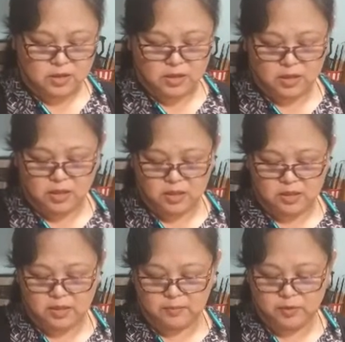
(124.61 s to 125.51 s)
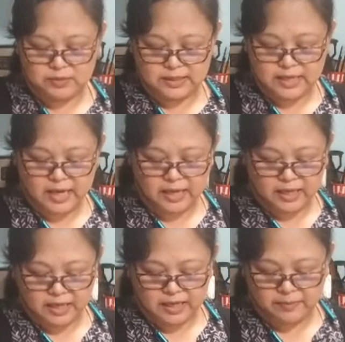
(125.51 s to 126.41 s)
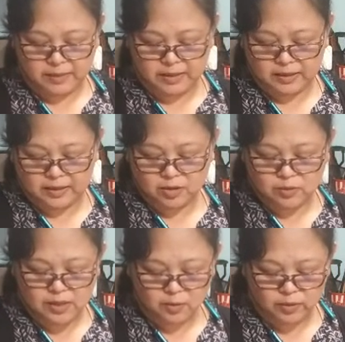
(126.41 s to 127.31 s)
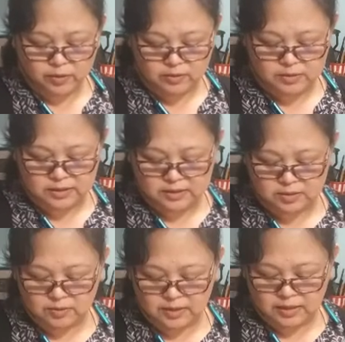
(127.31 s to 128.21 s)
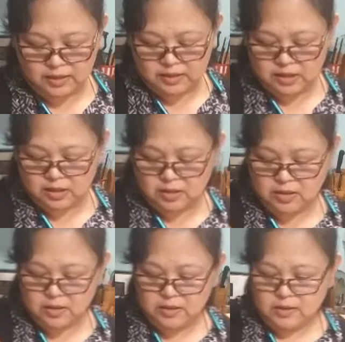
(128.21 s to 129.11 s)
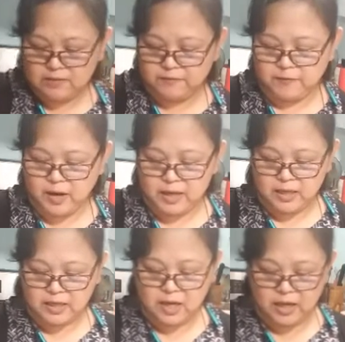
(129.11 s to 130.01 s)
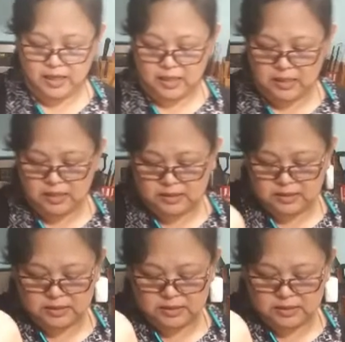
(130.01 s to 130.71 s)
And I'm using canola oil just so that it can fry in high heat.